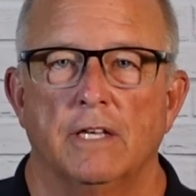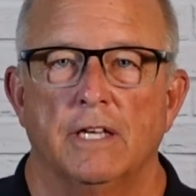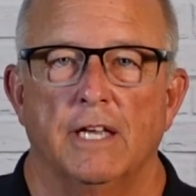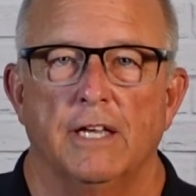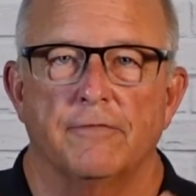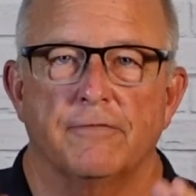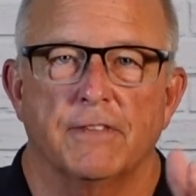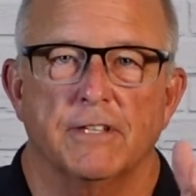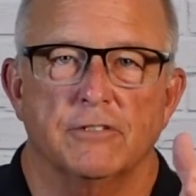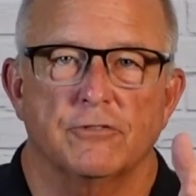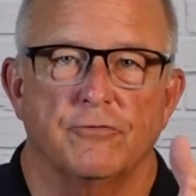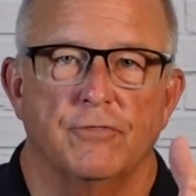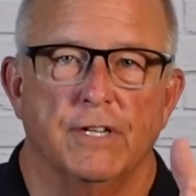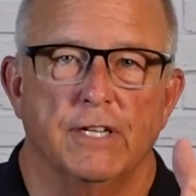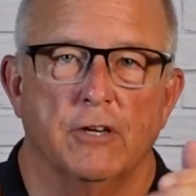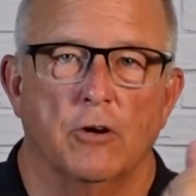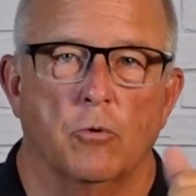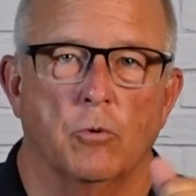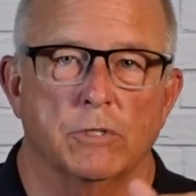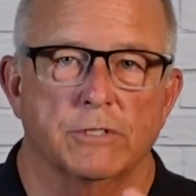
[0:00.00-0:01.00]
If this
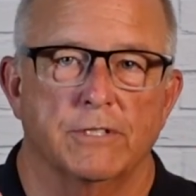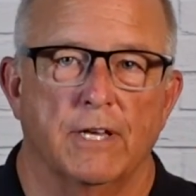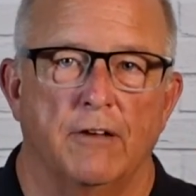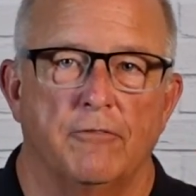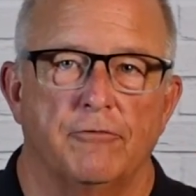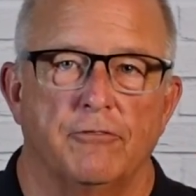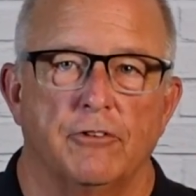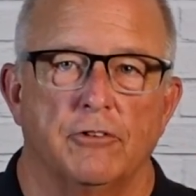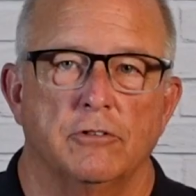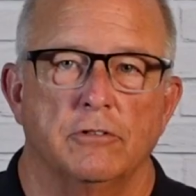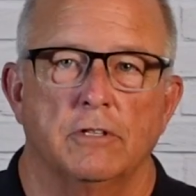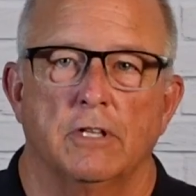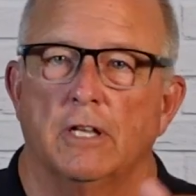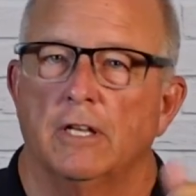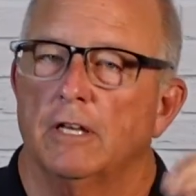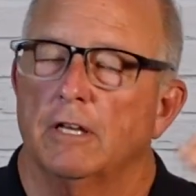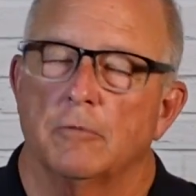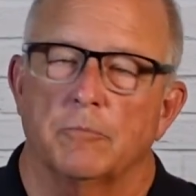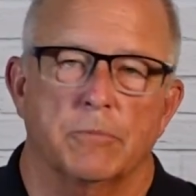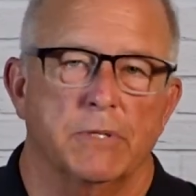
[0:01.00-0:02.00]
video was helpful,
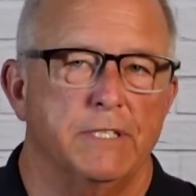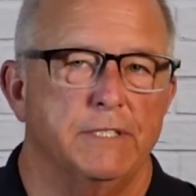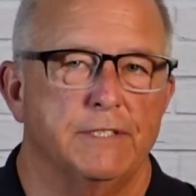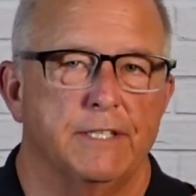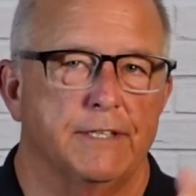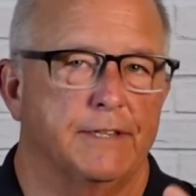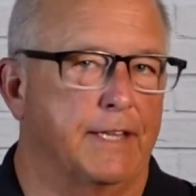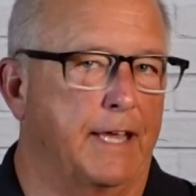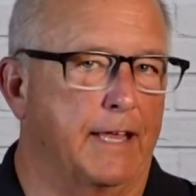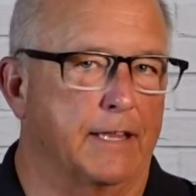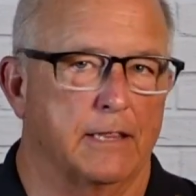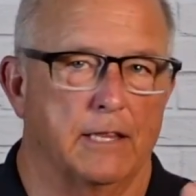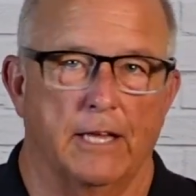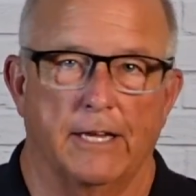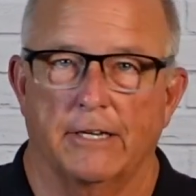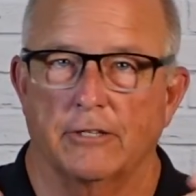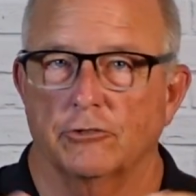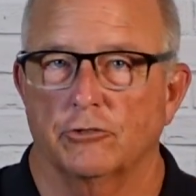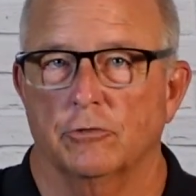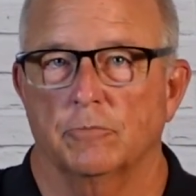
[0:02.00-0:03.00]
please hit that
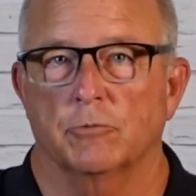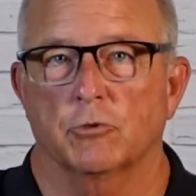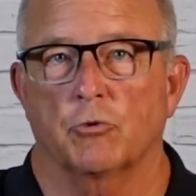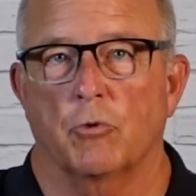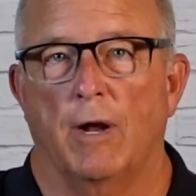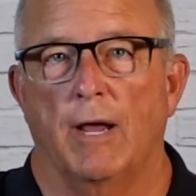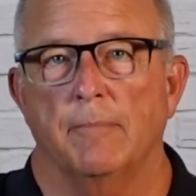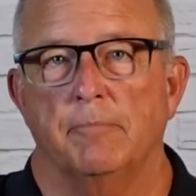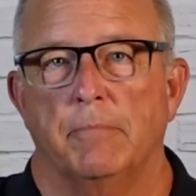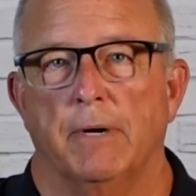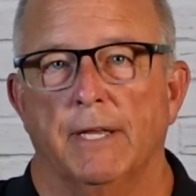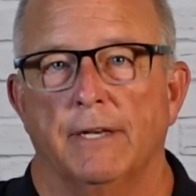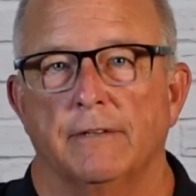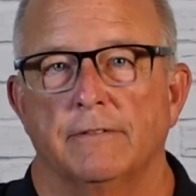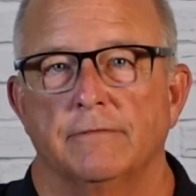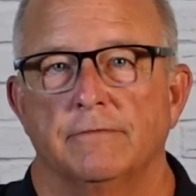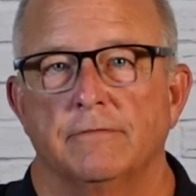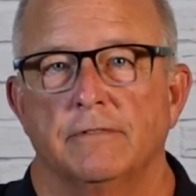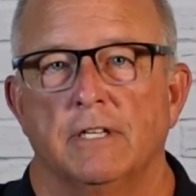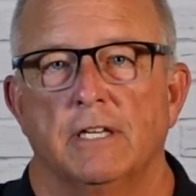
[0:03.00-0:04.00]
like or subscribe button.